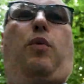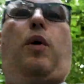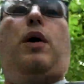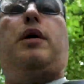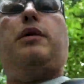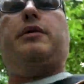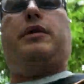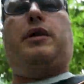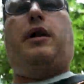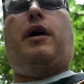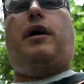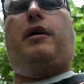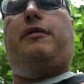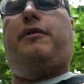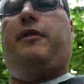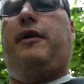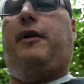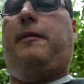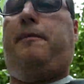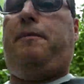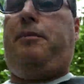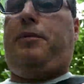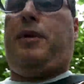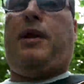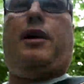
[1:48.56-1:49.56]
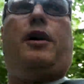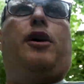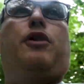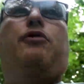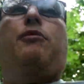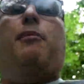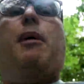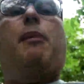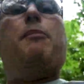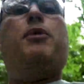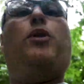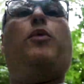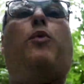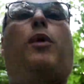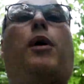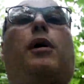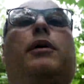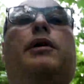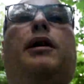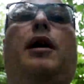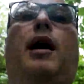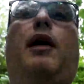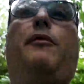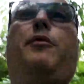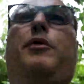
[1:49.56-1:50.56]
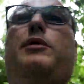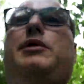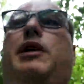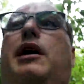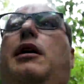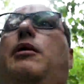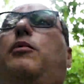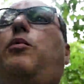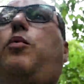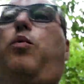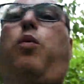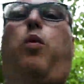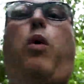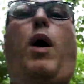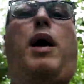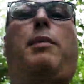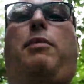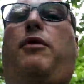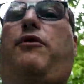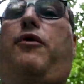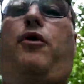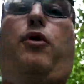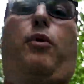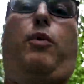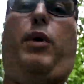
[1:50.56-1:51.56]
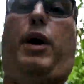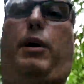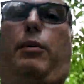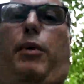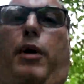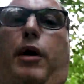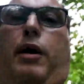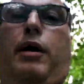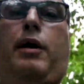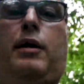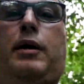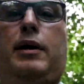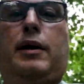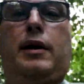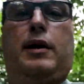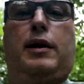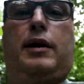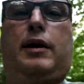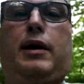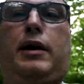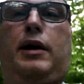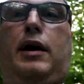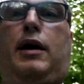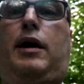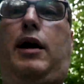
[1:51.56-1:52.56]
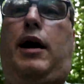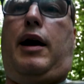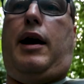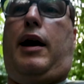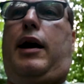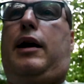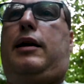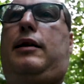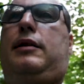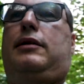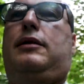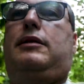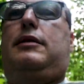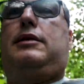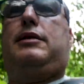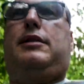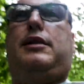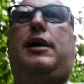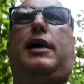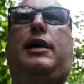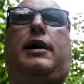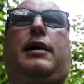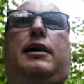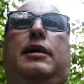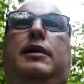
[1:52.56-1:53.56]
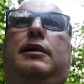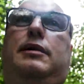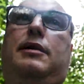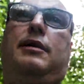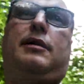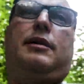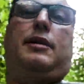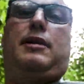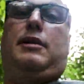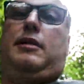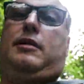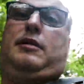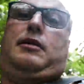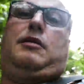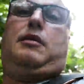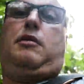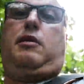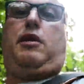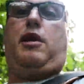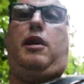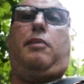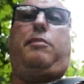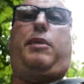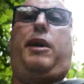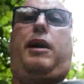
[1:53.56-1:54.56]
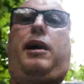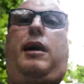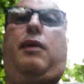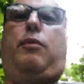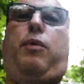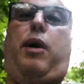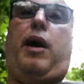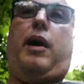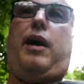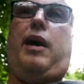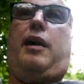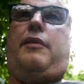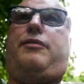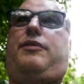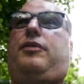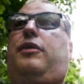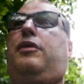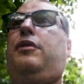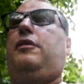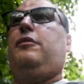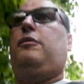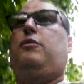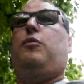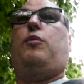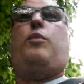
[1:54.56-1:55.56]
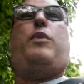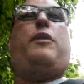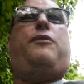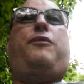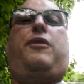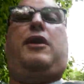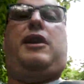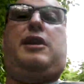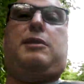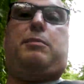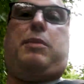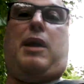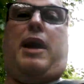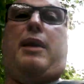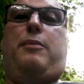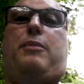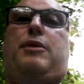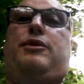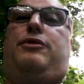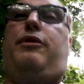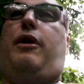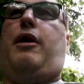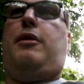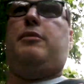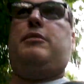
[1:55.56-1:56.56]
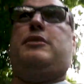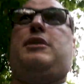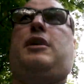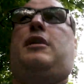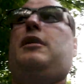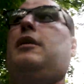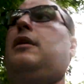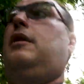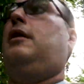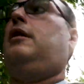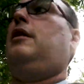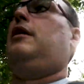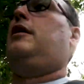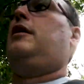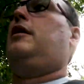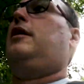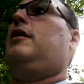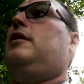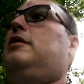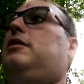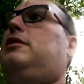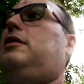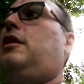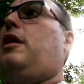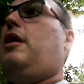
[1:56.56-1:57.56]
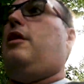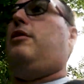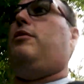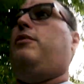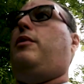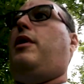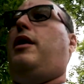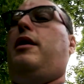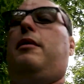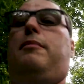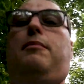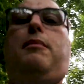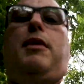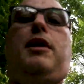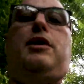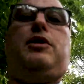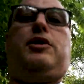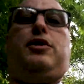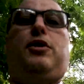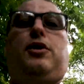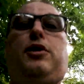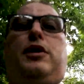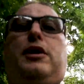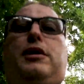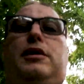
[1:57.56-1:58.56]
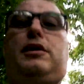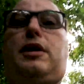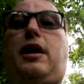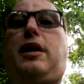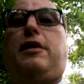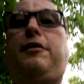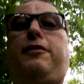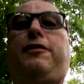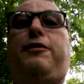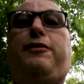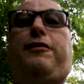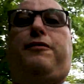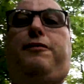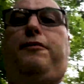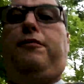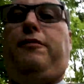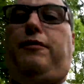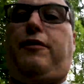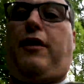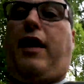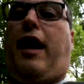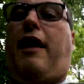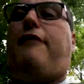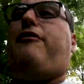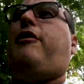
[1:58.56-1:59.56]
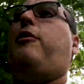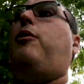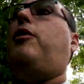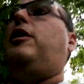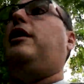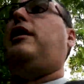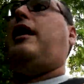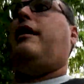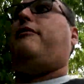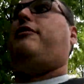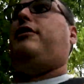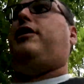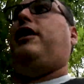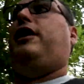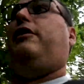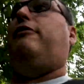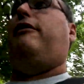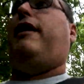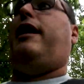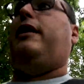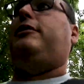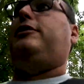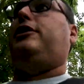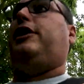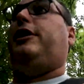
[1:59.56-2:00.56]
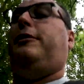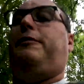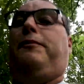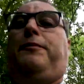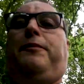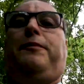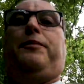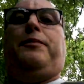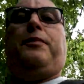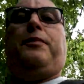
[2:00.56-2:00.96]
the wildlife. Got to remember the wildlife was here way before we were, and we're going to be here way after we're finished playing with drones. So make sure you're safe for everyone and everything around you.